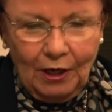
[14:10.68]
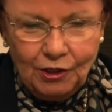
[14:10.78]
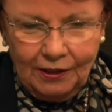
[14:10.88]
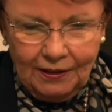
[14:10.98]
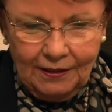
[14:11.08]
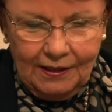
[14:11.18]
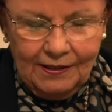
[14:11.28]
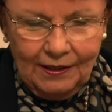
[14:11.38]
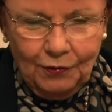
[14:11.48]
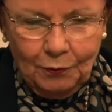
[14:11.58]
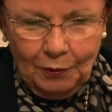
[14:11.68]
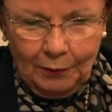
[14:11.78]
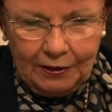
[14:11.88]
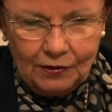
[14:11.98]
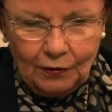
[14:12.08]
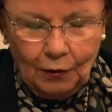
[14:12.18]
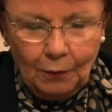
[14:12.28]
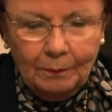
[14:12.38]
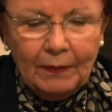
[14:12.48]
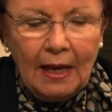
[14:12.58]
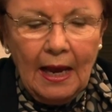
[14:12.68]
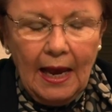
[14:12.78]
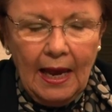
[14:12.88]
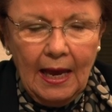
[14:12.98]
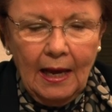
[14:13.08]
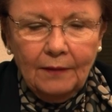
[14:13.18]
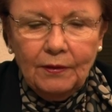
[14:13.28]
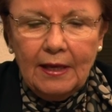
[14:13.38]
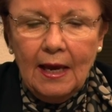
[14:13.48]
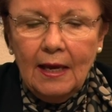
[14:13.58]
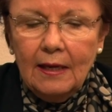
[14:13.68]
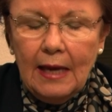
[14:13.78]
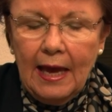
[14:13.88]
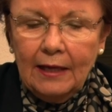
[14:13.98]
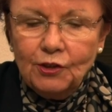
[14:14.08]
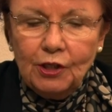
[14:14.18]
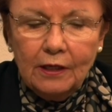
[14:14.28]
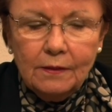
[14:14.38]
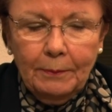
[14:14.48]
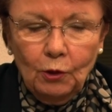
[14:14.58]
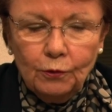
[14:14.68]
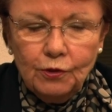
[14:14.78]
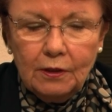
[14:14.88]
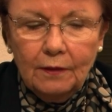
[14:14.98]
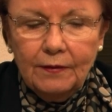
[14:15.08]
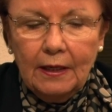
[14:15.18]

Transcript: Washington, D.C. 3 weeks ago, and they had just posted